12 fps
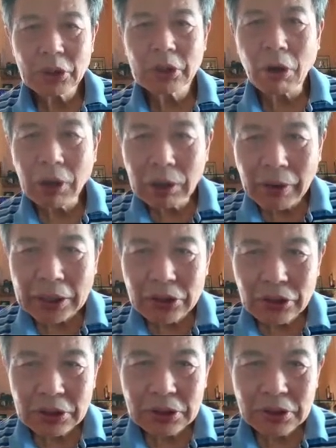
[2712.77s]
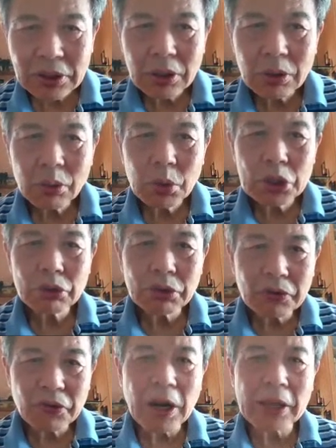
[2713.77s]
So in all our actions, we should
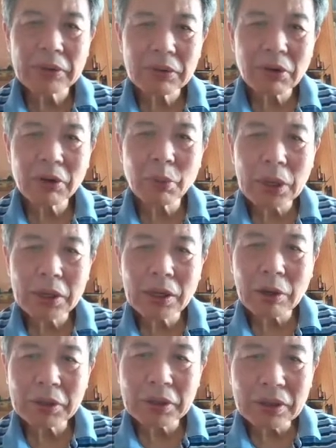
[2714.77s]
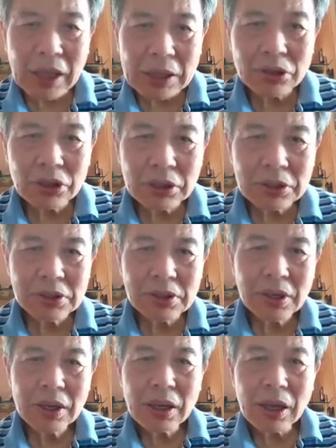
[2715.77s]
reflect on whether our
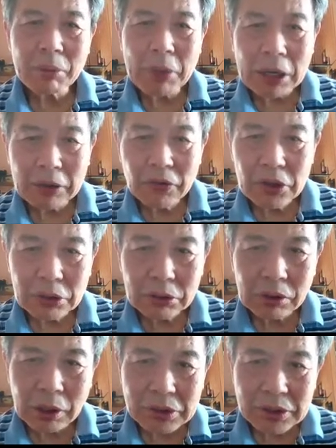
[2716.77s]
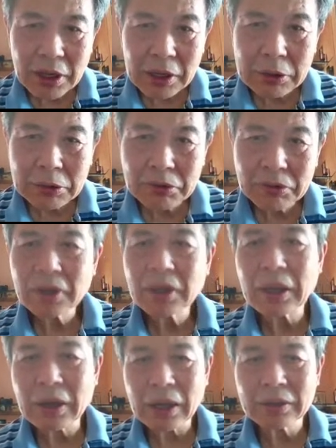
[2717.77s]
intentions are beneficial to ourselves
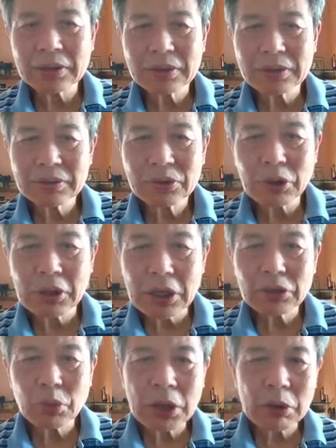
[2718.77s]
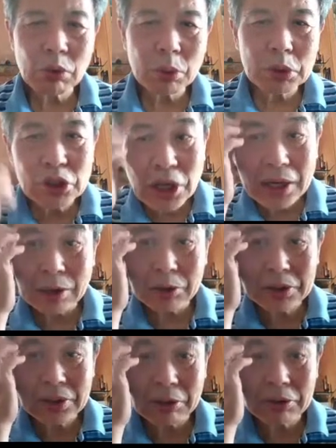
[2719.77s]
and others. So in this way, we will check
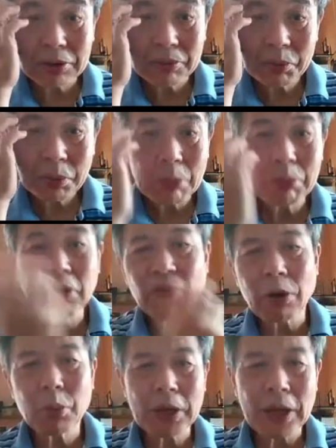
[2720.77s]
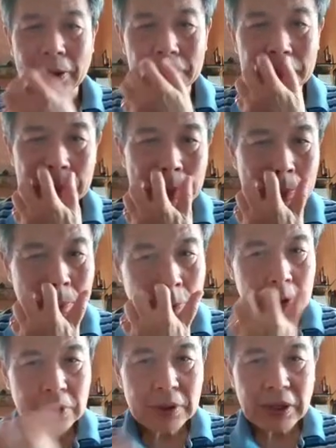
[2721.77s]
ourselves before we act.
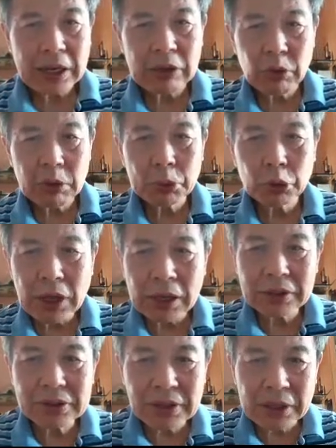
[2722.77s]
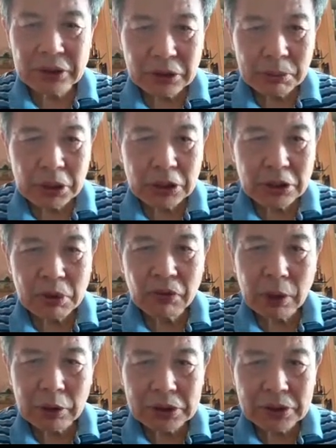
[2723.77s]
And if we put other sentient beings
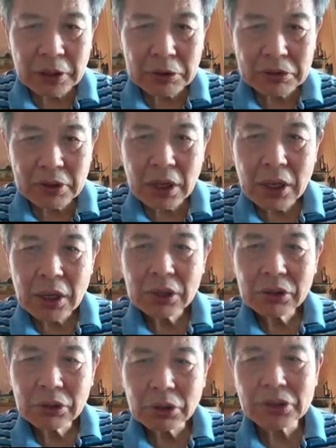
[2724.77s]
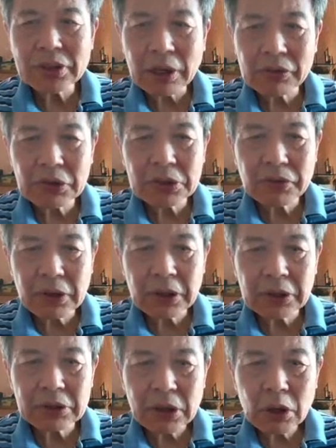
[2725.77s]
before ourselves, those selfish
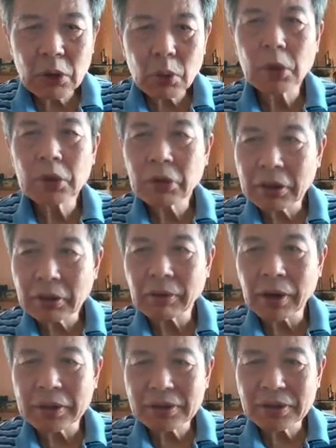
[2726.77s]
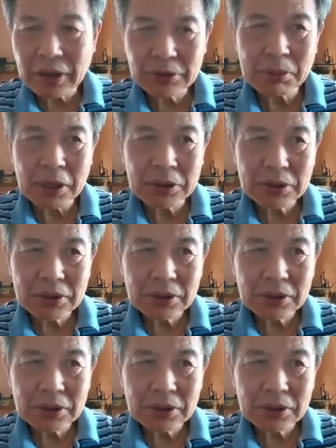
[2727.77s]
feelings will not arise as much.